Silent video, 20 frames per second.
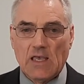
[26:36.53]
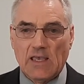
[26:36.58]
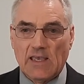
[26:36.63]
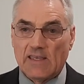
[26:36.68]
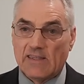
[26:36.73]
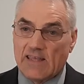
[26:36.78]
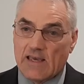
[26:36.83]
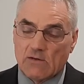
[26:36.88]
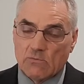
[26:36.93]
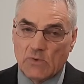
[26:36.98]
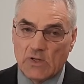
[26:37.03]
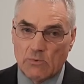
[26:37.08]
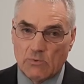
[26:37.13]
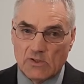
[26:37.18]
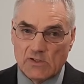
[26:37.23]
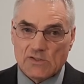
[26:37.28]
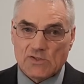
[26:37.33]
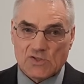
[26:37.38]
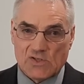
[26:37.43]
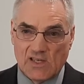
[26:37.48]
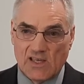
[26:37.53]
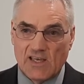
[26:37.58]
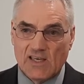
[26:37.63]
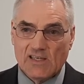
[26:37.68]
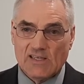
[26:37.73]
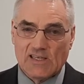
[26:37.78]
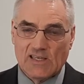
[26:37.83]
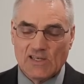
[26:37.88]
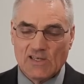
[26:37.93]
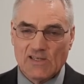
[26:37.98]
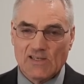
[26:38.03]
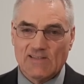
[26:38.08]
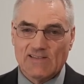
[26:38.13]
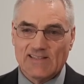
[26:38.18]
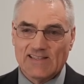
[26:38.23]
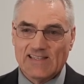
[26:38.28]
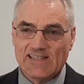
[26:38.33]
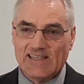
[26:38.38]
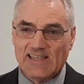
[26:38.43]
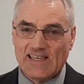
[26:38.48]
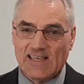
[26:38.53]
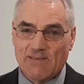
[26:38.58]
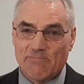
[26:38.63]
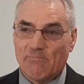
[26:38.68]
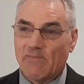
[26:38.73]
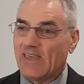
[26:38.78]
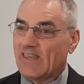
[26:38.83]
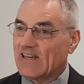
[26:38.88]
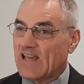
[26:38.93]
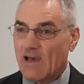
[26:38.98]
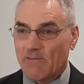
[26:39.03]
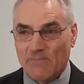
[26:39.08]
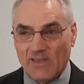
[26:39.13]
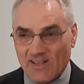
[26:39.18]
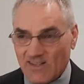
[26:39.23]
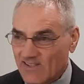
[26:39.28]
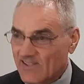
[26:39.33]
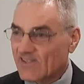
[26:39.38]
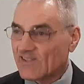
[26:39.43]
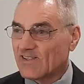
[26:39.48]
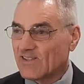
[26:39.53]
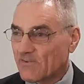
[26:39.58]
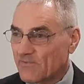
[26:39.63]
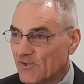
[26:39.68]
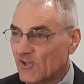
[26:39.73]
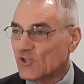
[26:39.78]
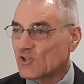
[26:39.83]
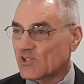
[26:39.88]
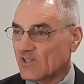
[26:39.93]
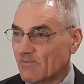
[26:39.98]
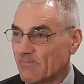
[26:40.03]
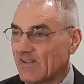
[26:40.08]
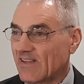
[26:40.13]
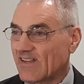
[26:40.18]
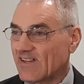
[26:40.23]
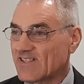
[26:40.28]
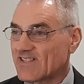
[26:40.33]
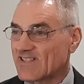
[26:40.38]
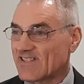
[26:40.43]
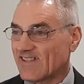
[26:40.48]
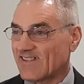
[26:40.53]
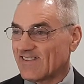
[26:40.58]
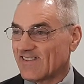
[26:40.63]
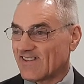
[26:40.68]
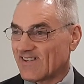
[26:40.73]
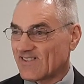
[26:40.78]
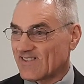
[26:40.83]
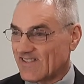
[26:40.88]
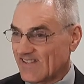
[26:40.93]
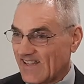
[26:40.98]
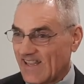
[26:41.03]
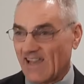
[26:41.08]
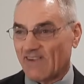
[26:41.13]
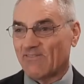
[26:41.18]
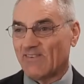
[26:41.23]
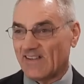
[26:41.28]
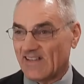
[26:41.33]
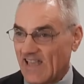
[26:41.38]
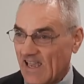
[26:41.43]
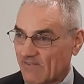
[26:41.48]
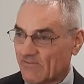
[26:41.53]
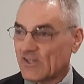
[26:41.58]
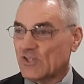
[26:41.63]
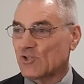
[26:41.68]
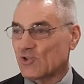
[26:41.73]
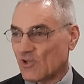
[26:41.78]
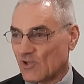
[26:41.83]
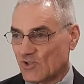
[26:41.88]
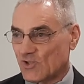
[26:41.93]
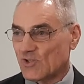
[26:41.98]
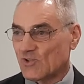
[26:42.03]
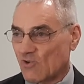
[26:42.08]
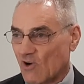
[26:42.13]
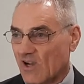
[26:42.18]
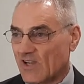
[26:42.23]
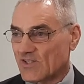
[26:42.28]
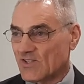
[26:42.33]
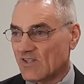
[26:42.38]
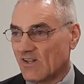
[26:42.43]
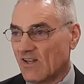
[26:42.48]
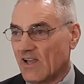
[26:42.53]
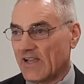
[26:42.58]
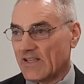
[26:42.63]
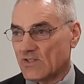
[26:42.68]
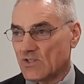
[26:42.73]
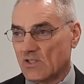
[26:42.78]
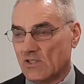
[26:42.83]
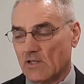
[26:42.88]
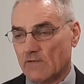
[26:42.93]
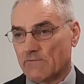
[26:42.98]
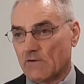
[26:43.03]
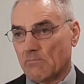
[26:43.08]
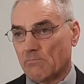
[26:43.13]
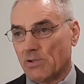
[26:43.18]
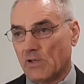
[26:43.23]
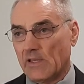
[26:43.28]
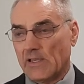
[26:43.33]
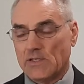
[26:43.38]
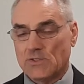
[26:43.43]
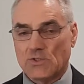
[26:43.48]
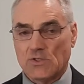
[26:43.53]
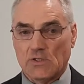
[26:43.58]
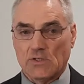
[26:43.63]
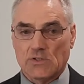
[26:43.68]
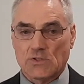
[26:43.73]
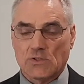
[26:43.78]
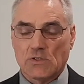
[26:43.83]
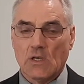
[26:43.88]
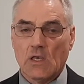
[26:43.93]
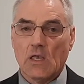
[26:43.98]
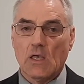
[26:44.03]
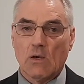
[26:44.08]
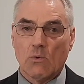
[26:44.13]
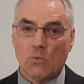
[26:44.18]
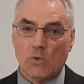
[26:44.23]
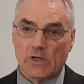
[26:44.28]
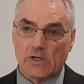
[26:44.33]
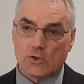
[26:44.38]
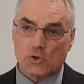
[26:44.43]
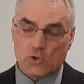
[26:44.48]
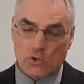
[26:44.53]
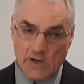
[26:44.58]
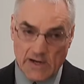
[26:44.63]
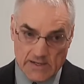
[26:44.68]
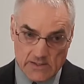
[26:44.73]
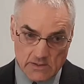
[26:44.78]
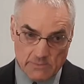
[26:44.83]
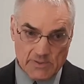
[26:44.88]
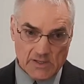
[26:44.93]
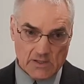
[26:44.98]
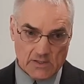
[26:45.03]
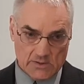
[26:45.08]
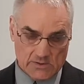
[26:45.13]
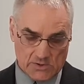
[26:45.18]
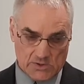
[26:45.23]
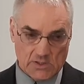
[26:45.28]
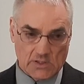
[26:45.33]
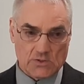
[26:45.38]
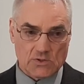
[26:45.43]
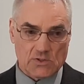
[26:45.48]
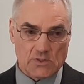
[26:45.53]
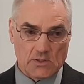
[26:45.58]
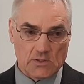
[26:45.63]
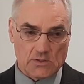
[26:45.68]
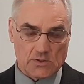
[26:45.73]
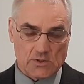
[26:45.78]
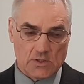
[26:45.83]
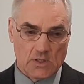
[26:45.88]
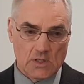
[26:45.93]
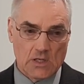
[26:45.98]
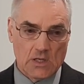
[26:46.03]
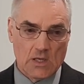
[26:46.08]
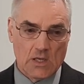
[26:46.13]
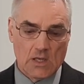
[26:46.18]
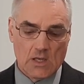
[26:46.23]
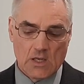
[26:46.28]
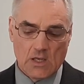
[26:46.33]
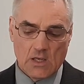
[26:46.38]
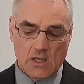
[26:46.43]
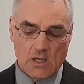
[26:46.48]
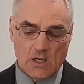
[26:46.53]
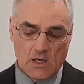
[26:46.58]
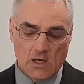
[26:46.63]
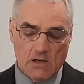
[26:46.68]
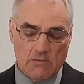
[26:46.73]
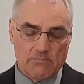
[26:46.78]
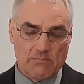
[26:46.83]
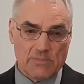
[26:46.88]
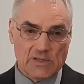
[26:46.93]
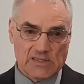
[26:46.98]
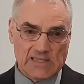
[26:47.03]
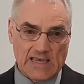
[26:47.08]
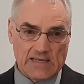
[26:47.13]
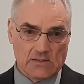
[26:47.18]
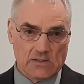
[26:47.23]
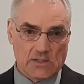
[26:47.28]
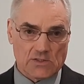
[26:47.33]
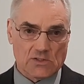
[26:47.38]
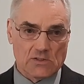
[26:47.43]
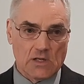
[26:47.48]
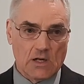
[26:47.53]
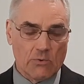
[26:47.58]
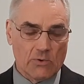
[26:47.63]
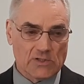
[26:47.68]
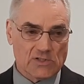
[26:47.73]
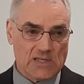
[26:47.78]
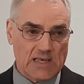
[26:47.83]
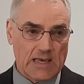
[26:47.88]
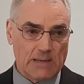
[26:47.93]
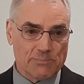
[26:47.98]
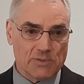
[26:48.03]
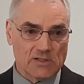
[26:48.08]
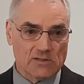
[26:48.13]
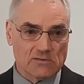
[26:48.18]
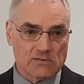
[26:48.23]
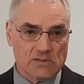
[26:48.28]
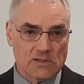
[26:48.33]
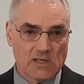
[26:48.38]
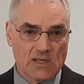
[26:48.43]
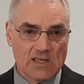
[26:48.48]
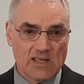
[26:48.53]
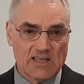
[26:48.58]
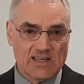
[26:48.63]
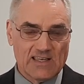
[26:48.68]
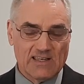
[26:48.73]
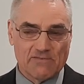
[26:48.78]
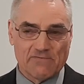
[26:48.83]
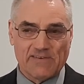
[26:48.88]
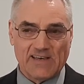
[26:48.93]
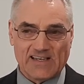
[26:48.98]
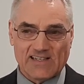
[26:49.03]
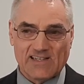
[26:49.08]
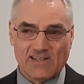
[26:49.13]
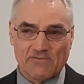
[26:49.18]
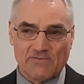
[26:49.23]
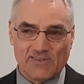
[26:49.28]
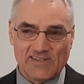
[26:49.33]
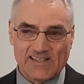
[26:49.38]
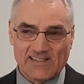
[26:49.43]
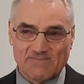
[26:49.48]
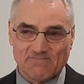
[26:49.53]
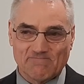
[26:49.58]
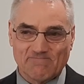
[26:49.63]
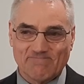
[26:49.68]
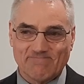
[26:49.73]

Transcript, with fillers: And then we will say, it may not be clear in the future because every church draws the lines in different places. We are trying to be consistent, um, but that doesn't always happen effectively.